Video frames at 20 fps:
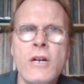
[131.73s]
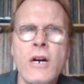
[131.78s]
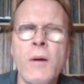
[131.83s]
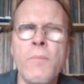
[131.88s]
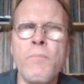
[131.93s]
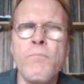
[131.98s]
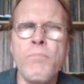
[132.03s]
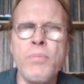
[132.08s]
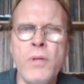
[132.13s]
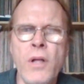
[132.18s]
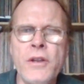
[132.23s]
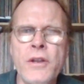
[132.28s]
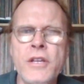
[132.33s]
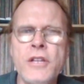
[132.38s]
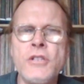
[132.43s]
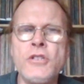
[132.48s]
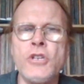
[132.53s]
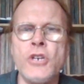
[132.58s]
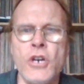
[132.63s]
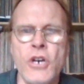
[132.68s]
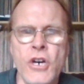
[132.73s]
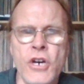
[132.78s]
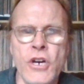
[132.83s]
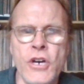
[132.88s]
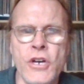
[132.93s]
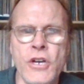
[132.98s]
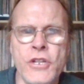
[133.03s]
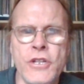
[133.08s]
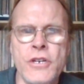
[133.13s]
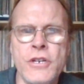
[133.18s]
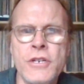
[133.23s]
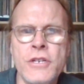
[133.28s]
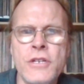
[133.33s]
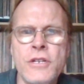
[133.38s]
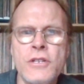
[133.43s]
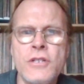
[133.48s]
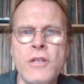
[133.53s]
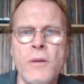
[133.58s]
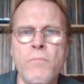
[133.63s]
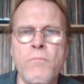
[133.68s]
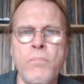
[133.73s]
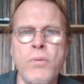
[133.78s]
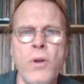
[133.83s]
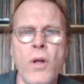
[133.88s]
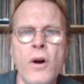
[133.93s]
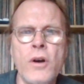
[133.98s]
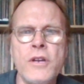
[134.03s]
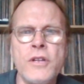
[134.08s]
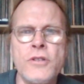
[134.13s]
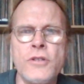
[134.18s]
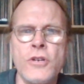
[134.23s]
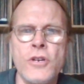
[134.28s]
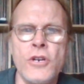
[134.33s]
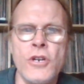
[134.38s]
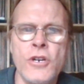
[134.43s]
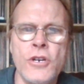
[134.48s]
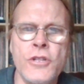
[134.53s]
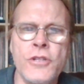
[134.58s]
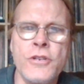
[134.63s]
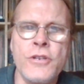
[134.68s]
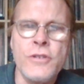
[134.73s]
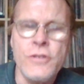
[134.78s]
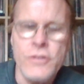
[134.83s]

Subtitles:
a bloody turd. It's a bloody turd.